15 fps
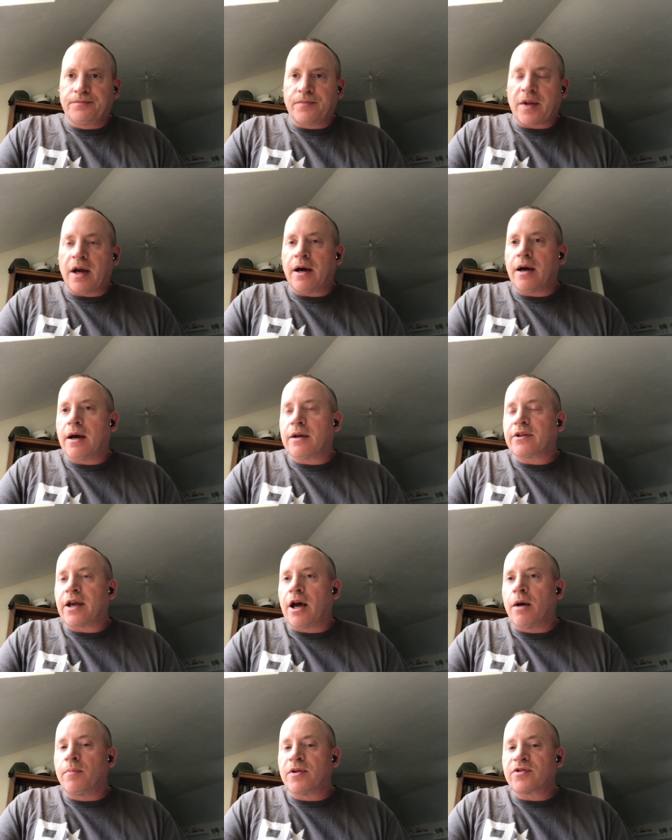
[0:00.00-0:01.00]
to
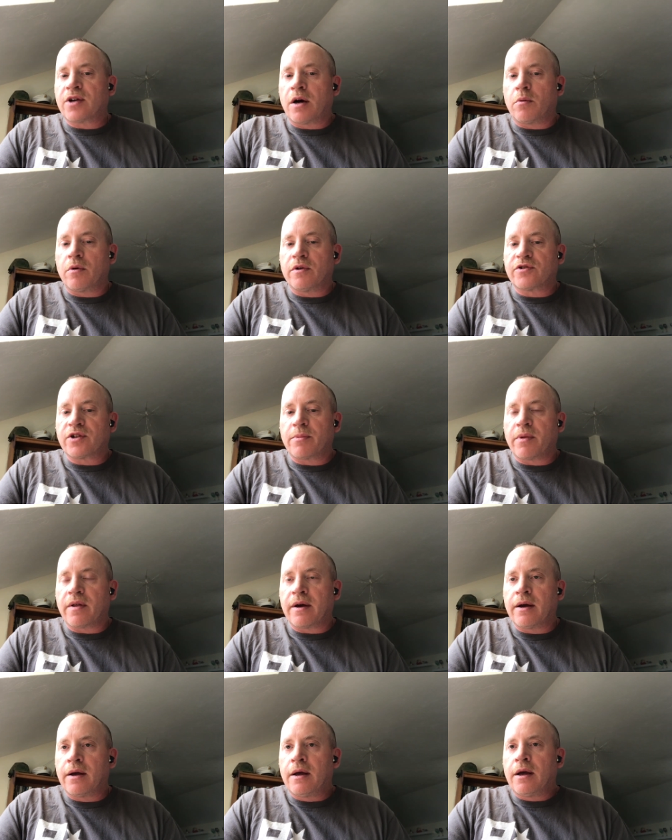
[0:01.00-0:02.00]
help us out with some of the
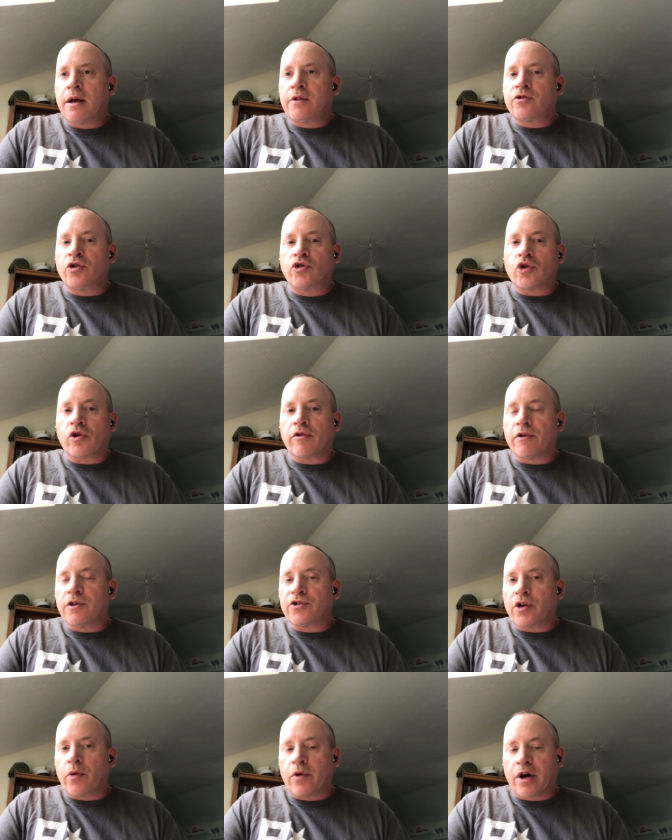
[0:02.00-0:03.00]
tutorials
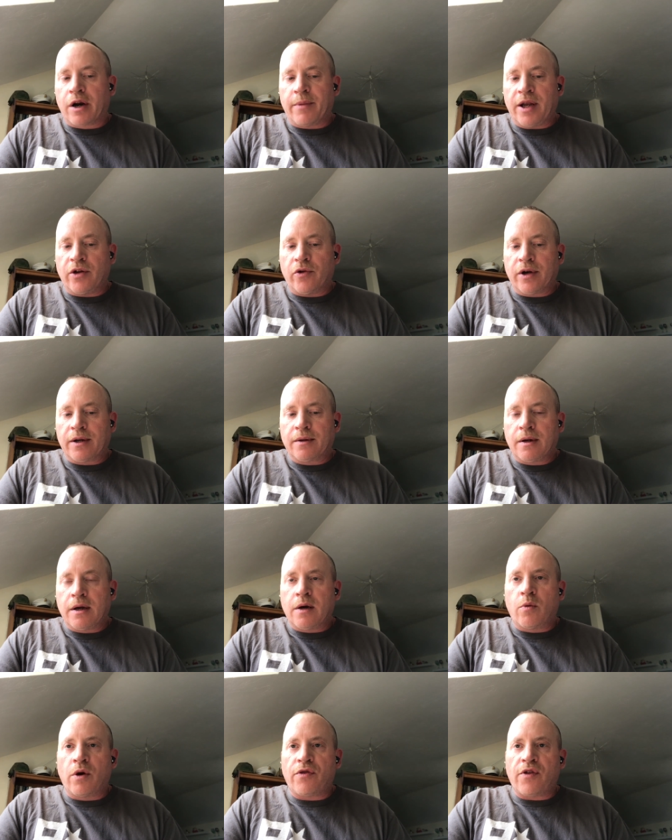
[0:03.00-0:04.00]
that we're going to be doing
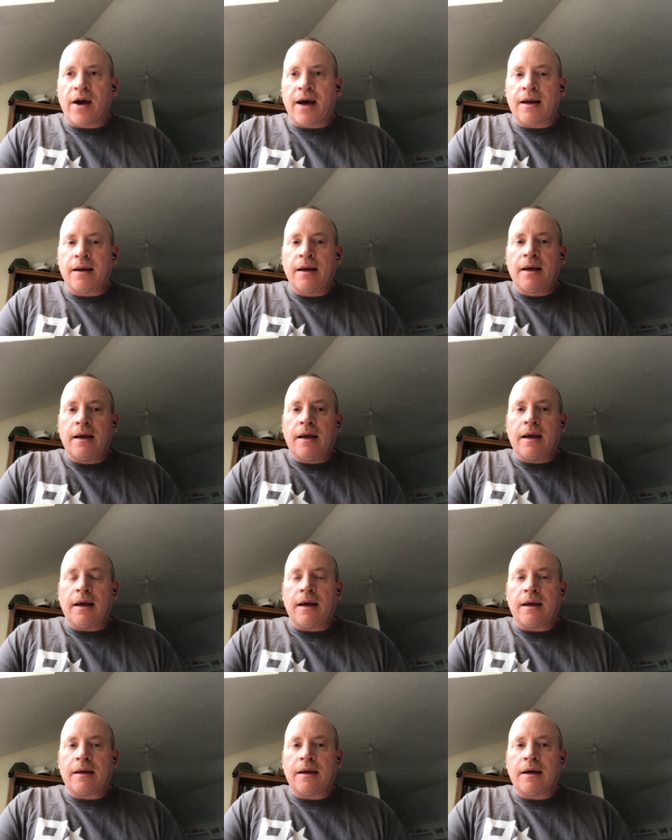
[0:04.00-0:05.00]
with that.
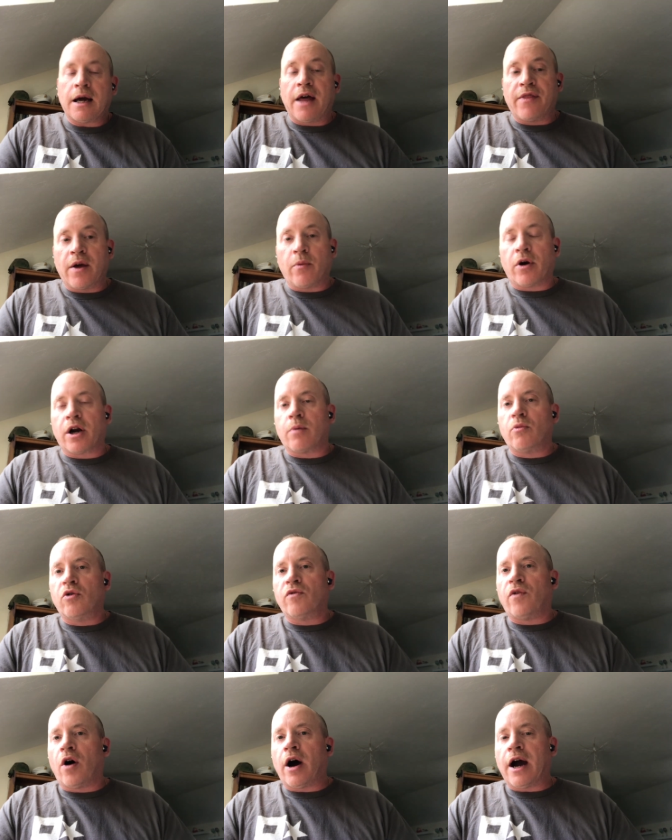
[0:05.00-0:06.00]
And then we're going to
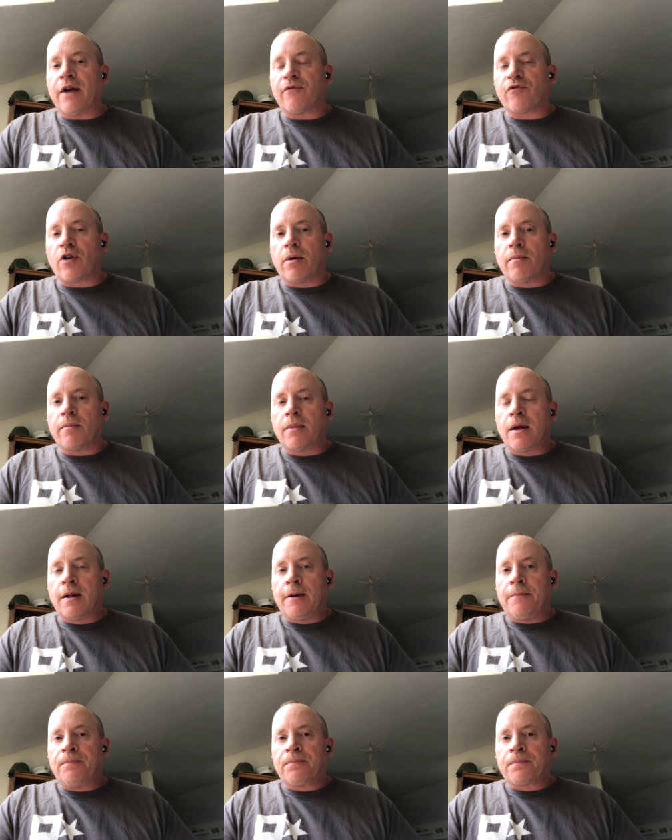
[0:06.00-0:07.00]
move on from
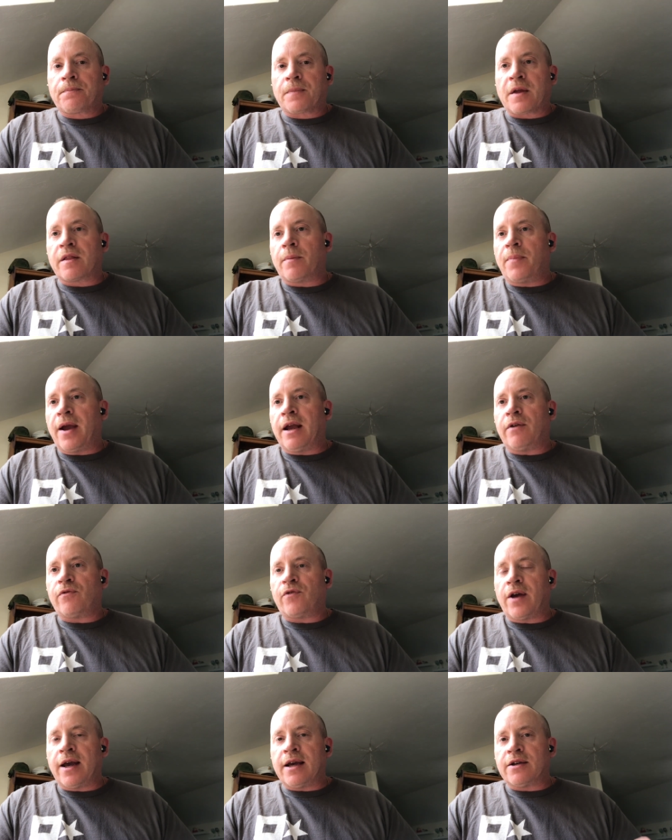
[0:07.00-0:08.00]
the paint
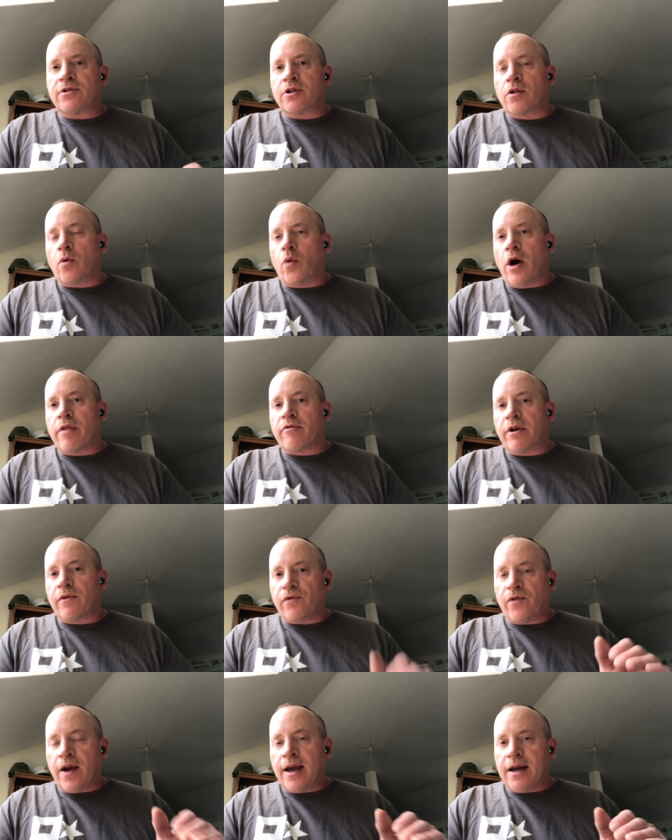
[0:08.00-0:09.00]
phase to the weathering
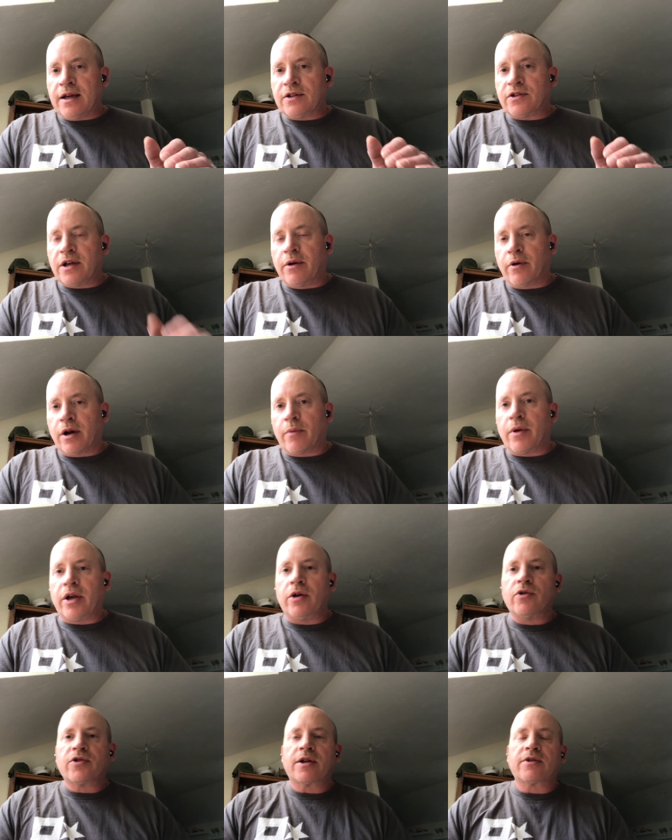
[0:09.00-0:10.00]
phase. We're going to be
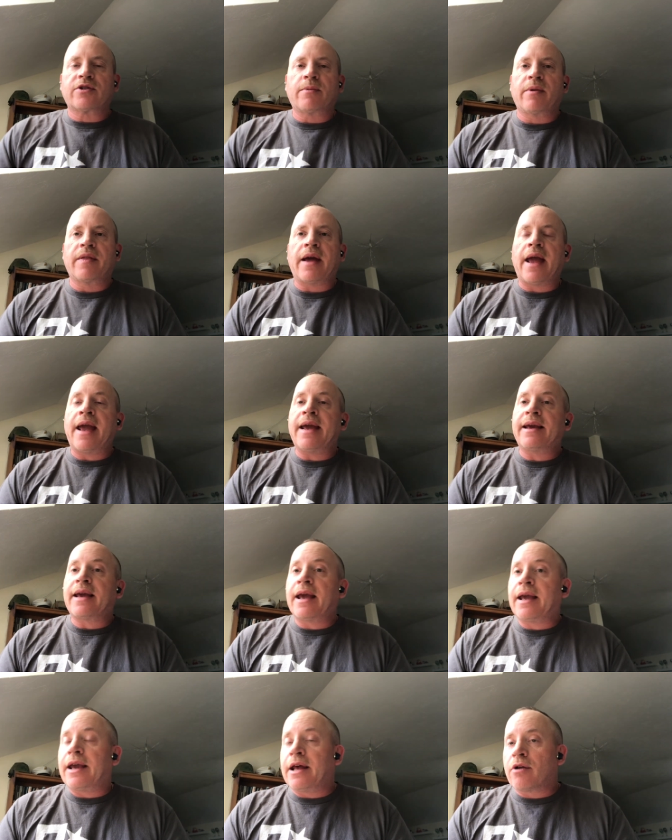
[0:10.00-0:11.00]
using some of the
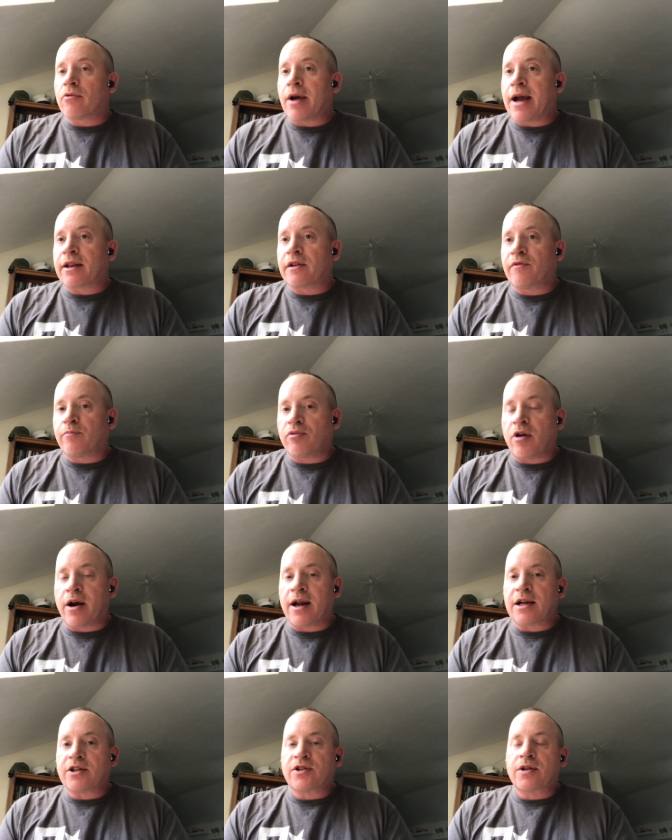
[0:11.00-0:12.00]
AK Interactive
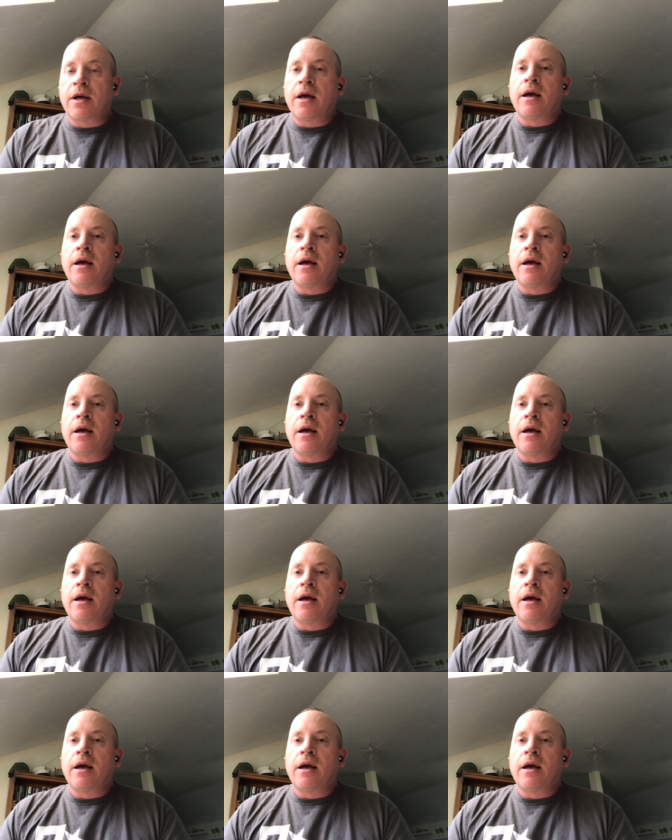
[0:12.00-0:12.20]
products.